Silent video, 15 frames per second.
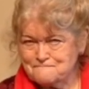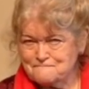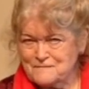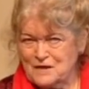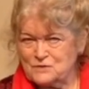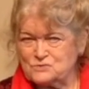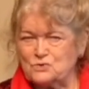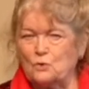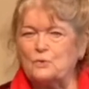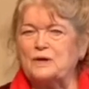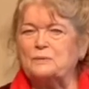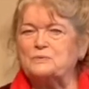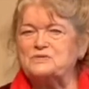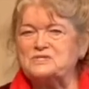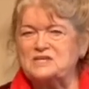So it
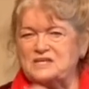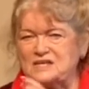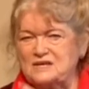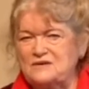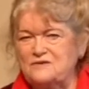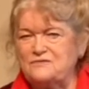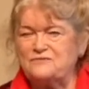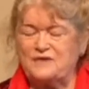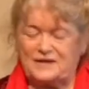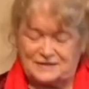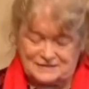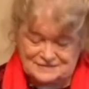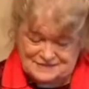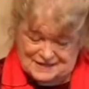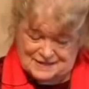was a give and a
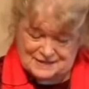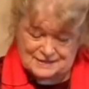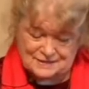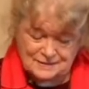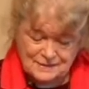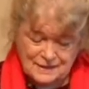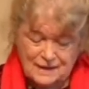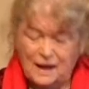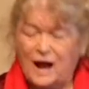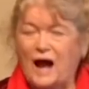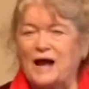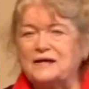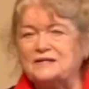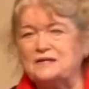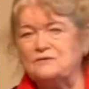take.
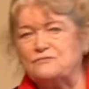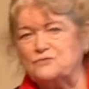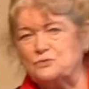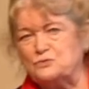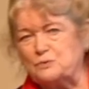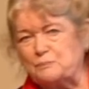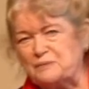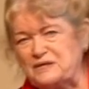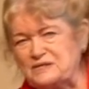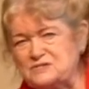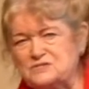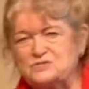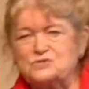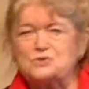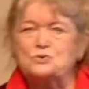I give you the
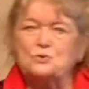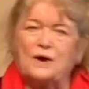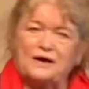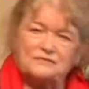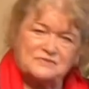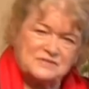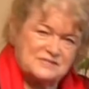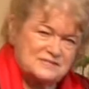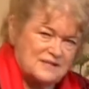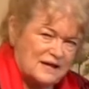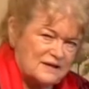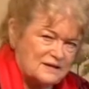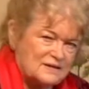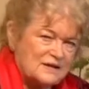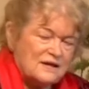piece, you have to say
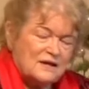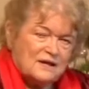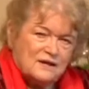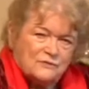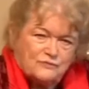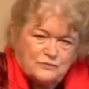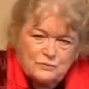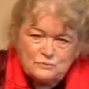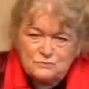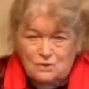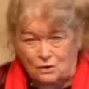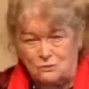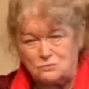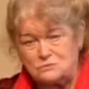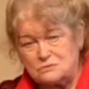it. If you
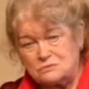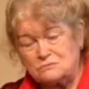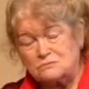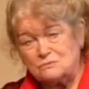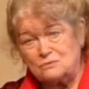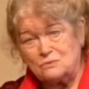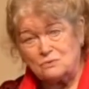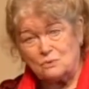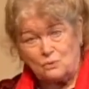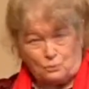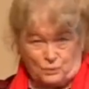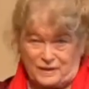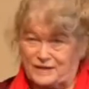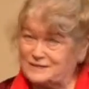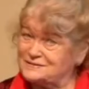don't,
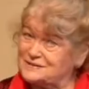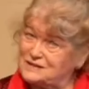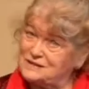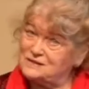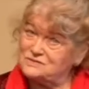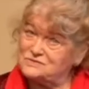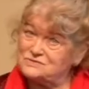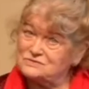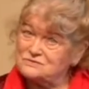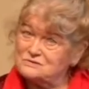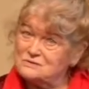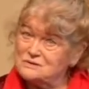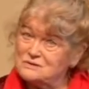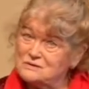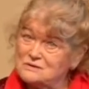we get to kiss.
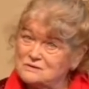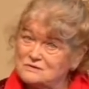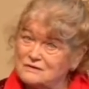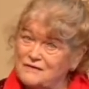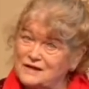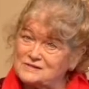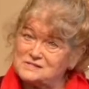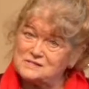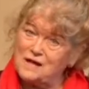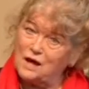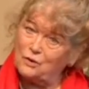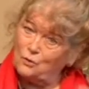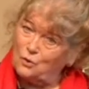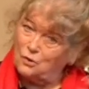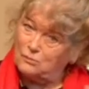Now that's not
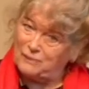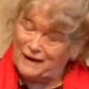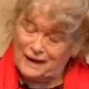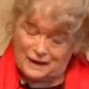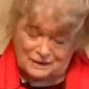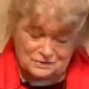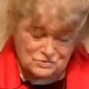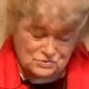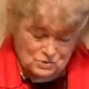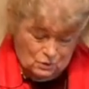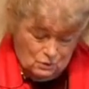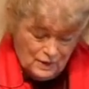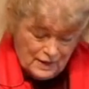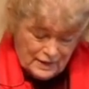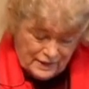all bad.
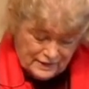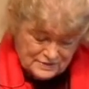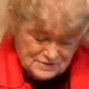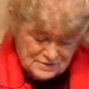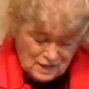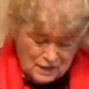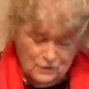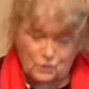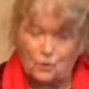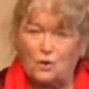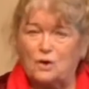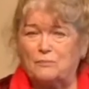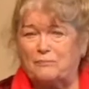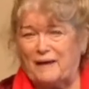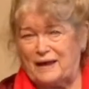So it's not an
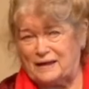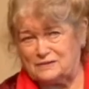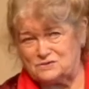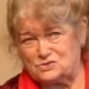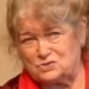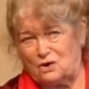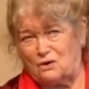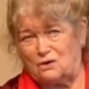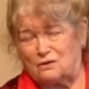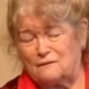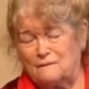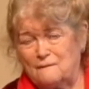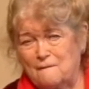all bad song.